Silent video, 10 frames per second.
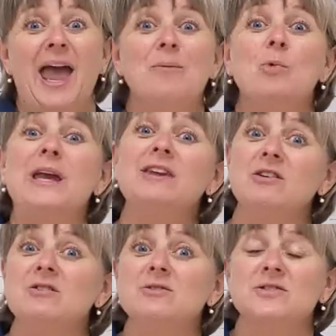And we
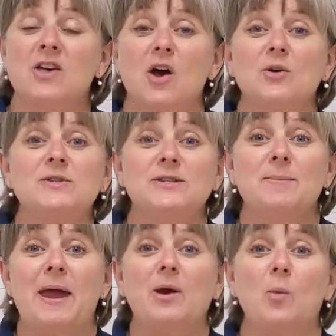use those to
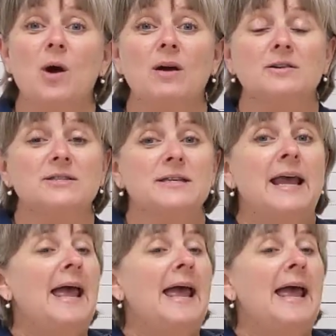make words.